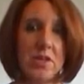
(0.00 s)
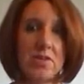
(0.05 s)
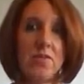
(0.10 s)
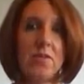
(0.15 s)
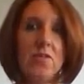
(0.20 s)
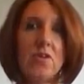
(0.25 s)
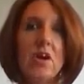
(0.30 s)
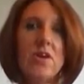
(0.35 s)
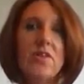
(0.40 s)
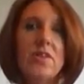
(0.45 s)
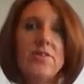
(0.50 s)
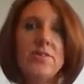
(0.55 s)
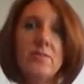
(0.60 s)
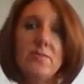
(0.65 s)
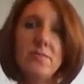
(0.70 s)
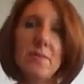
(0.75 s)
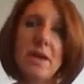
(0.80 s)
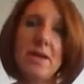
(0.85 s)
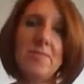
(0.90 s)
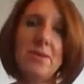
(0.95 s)
For others, it
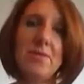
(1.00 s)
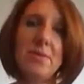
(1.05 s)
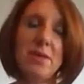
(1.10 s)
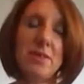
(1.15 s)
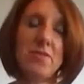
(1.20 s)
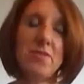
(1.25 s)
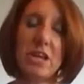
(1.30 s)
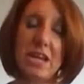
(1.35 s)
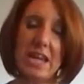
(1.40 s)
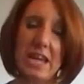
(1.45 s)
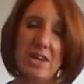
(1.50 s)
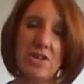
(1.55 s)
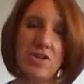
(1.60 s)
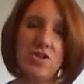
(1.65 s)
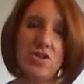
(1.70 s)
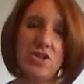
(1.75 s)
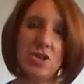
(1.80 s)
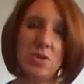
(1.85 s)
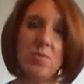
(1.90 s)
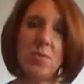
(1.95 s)
may be that the
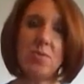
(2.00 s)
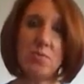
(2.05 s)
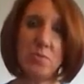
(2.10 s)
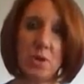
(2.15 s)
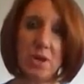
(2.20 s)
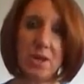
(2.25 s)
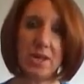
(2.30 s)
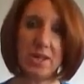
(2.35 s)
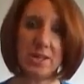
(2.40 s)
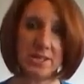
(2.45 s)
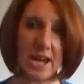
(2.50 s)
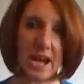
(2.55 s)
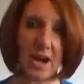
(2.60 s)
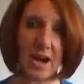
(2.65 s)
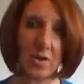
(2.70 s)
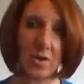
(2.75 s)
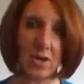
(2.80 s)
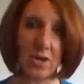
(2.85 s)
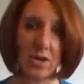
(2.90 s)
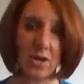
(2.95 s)
relationship is breaking
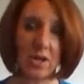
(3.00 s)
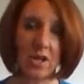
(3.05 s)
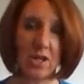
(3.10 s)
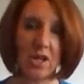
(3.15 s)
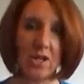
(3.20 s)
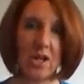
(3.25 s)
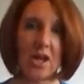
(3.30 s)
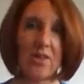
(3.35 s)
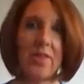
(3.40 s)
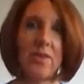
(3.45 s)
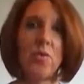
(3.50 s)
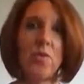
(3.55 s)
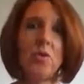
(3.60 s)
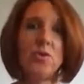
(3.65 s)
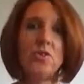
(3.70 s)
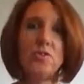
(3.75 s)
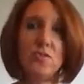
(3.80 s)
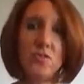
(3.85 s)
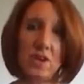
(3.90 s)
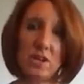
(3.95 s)
down and they
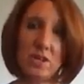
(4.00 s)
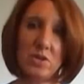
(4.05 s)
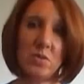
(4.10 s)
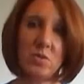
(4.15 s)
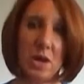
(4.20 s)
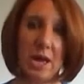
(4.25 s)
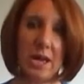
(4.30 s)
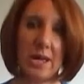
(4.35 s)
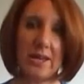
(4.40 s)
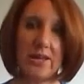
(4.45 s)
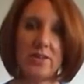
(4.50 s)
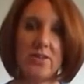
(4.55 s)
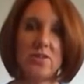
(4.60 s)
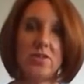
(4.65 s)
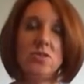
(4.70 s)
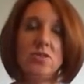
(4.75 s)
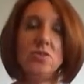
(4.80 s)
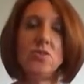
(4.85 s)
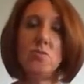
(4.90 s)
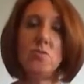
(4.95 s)
want to find a way
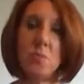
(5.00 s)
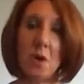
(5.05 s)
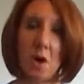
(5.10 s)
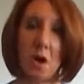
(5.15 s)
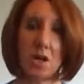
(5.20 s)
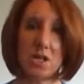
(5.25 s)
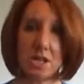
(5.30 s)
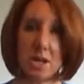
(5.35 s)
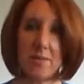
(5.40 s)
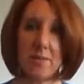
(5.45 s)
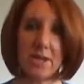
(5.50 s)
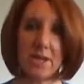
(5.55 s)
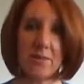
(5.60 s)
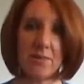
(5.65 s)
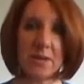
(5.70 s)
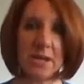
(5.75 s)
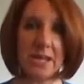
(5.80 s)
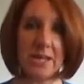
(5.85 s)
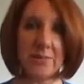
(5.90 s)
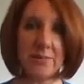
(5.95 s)
to part
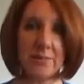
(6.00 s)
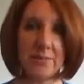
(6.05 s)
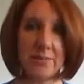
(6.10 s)
amicably.